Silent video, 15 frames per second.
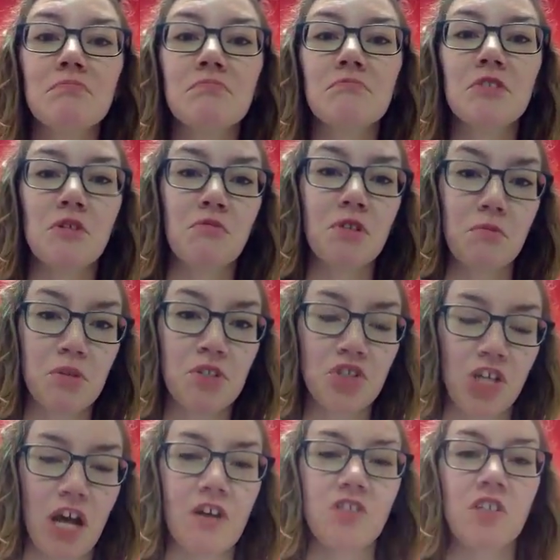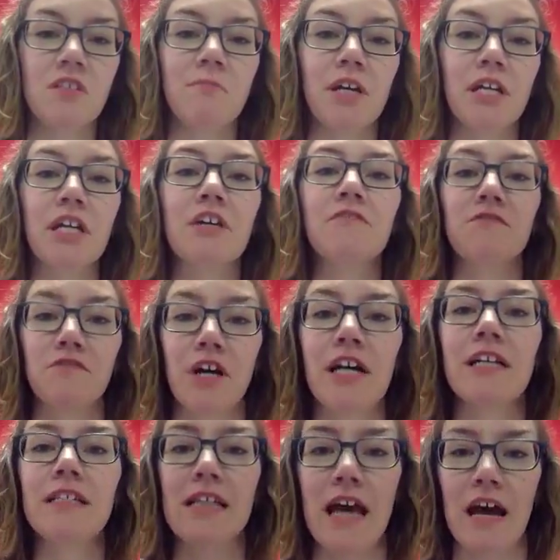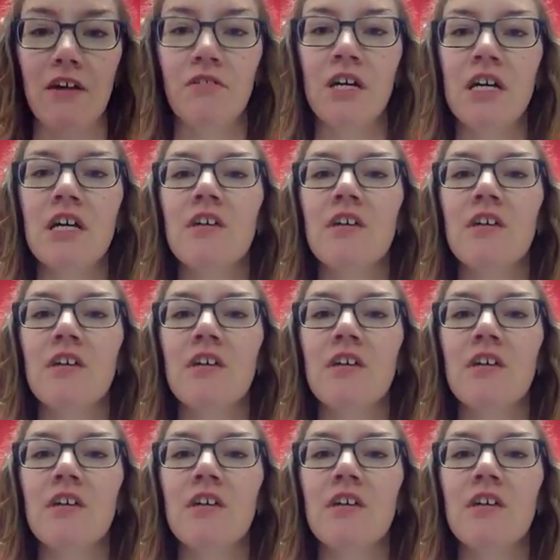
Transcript: want to put your house on the market right now.